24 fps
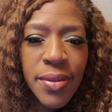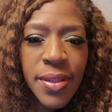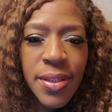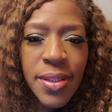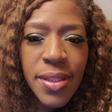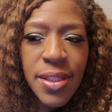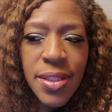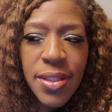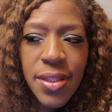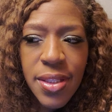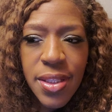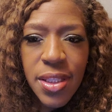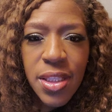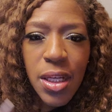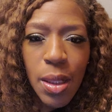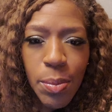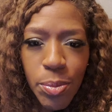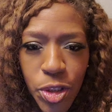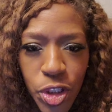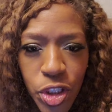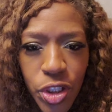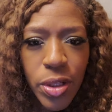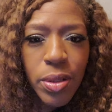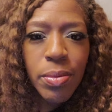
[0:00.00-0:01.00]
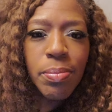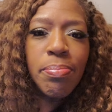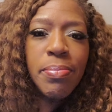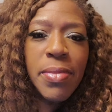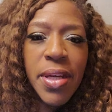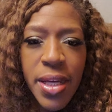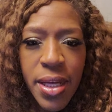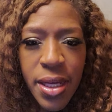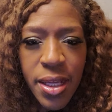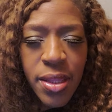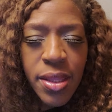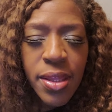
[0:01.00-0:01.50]
This is assumption,
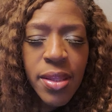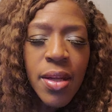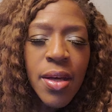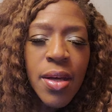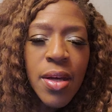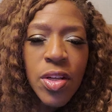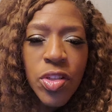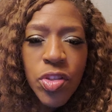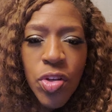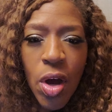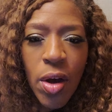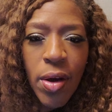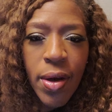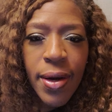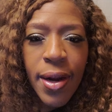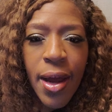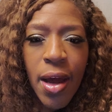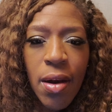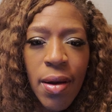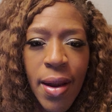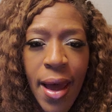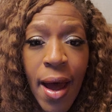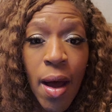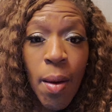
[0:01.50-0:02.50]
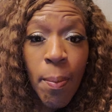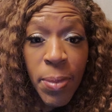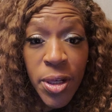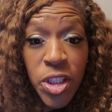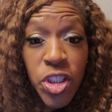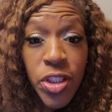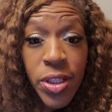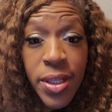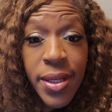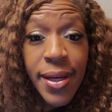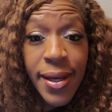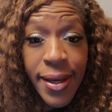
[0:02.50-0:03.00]
me talking out loud.
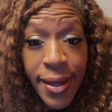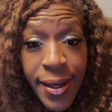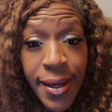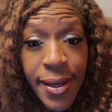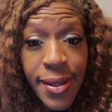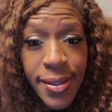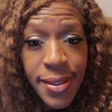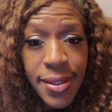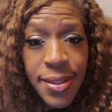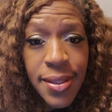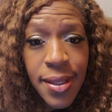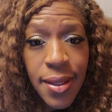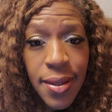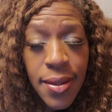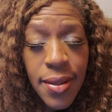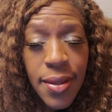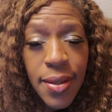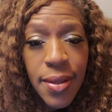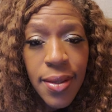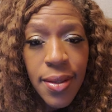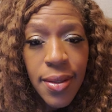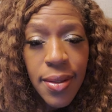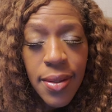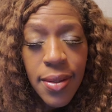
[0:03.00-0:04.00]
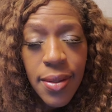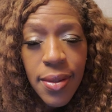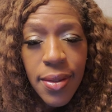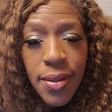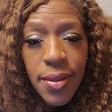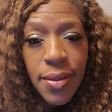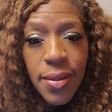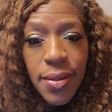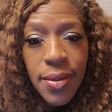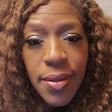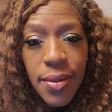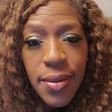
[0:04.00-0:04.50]
But she is.
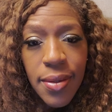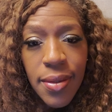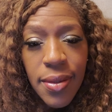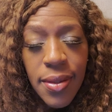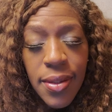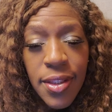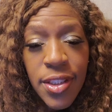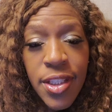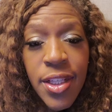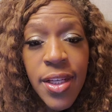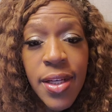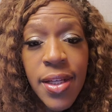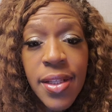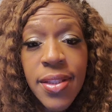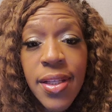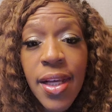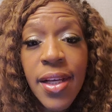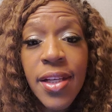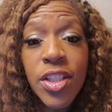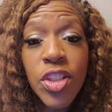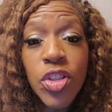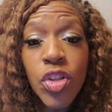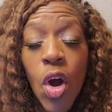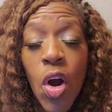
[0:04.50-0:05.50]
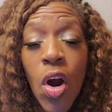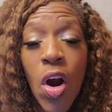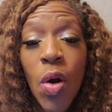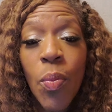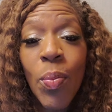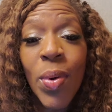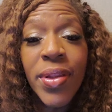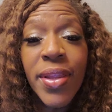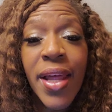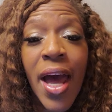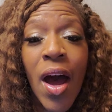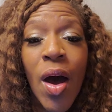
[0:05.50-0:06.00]
She is a star
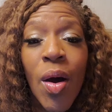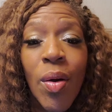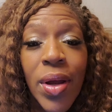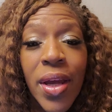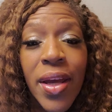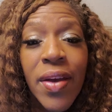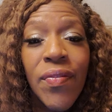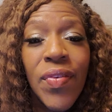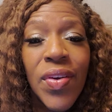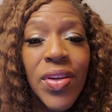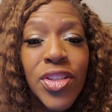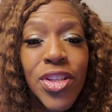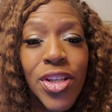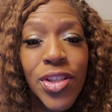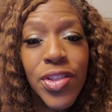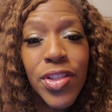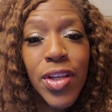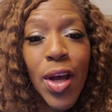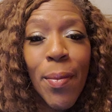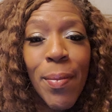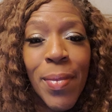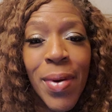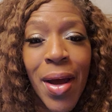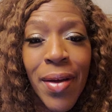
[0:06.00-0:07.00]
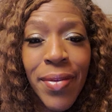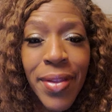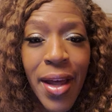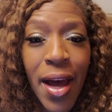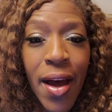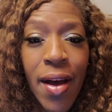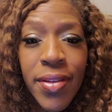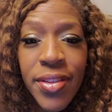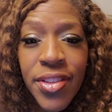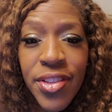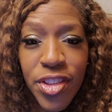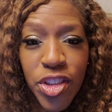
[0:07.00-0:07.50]
without even just coming out the
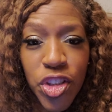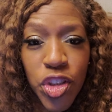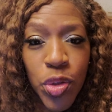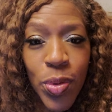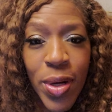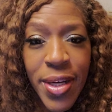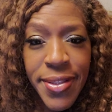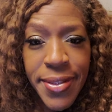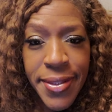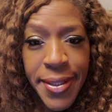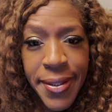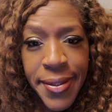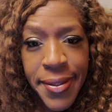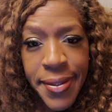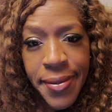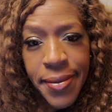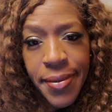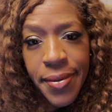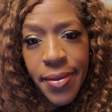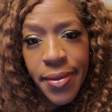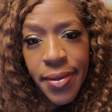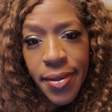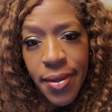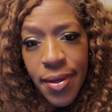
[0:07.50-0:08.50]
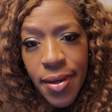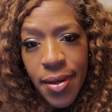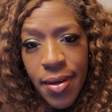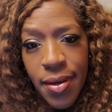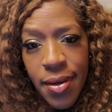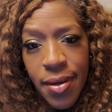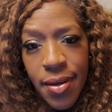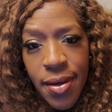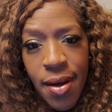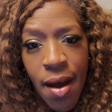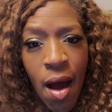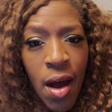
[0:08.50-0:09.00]
house, just dressing.
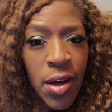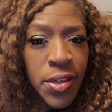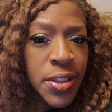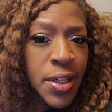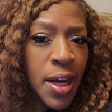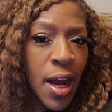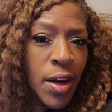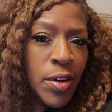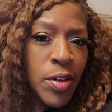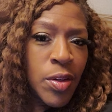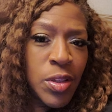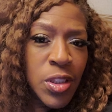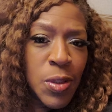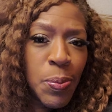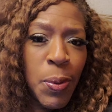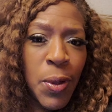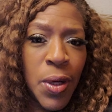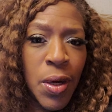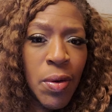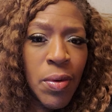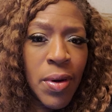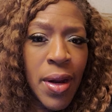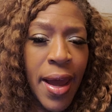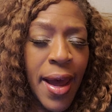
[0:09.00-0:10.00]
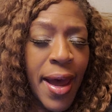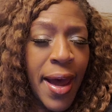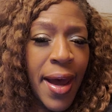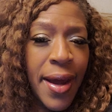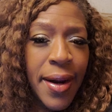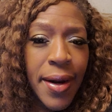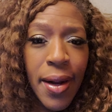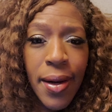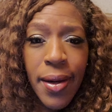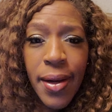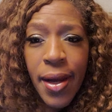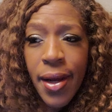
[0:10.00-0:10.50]
All she got to do is put on a
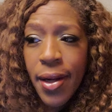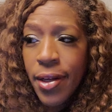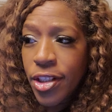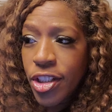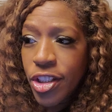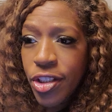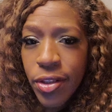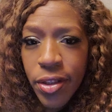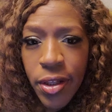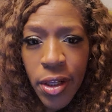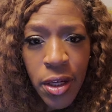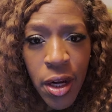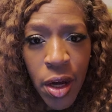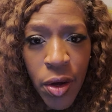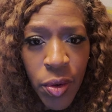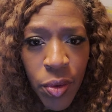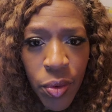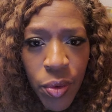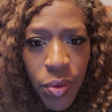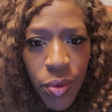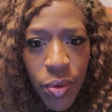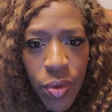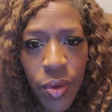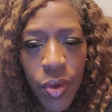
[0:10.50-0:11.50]
hat and then, you know.